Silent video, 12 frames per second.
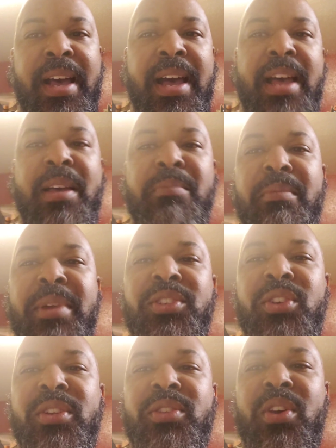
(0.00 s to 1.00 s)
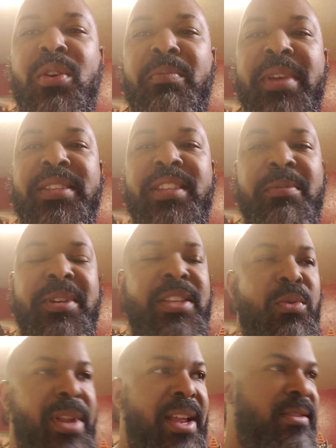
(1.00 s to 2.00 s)
my shirt's all messed up because
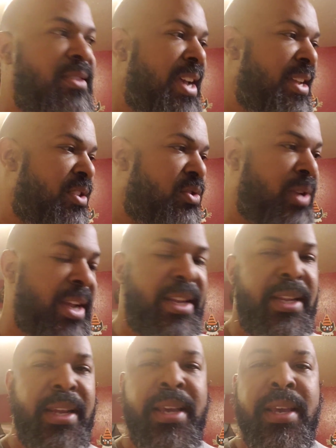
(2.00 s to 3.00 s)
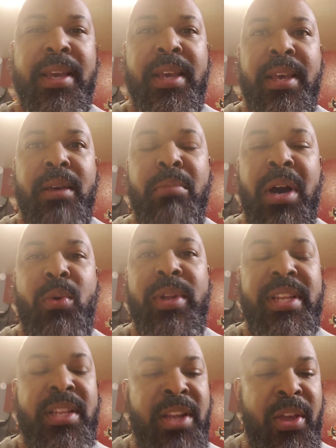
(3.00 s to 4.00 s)
I went outside and it's raining. But we
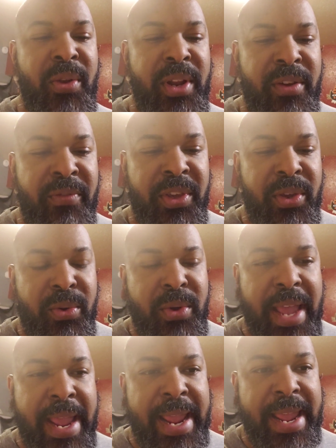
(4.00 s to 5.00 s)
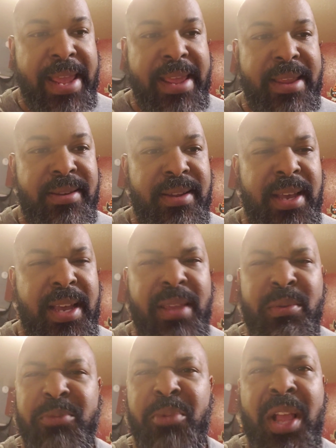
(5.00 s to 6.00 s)
did another interview, and
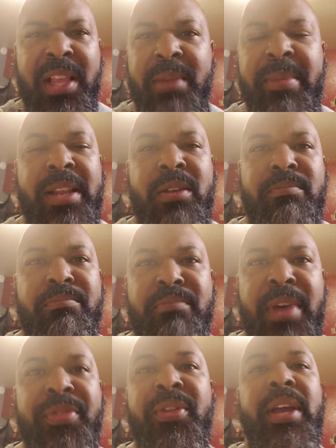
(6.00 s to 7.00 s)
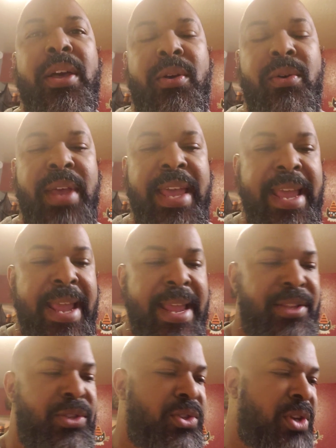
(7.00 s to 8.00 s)
it was probably about a month ago.
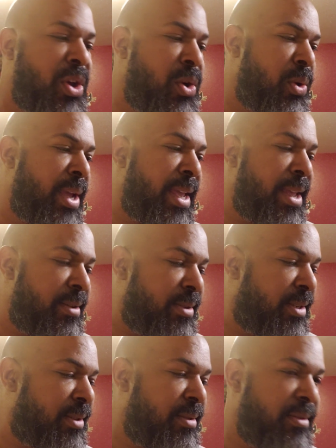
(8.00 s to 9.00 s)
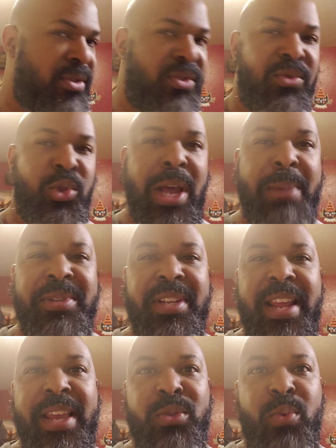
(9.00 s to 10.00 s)
And so it dropped
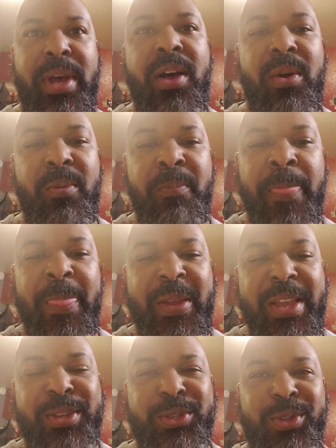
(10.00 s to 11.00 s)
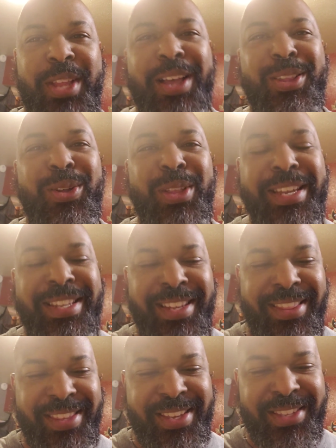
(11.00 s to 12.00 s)
today as well. So not only
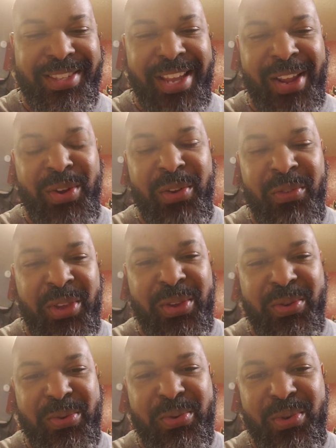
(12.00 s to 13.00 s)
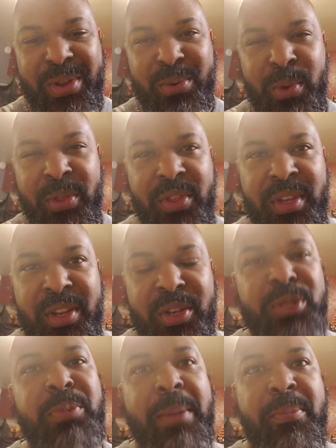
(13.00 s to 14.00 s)
did this interview with the
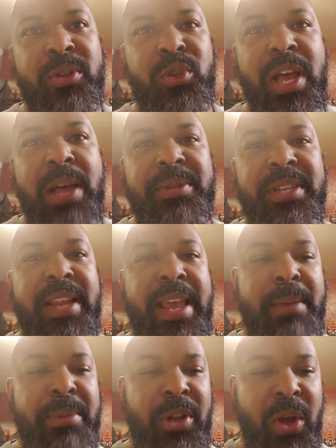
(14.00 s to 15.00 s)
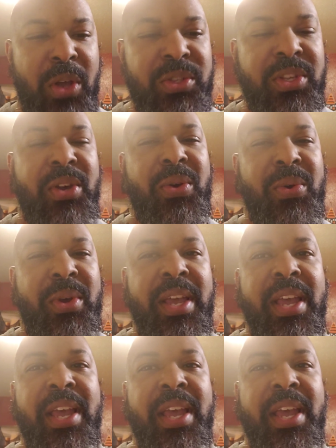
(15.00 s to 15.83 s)
newspaper drop today, but also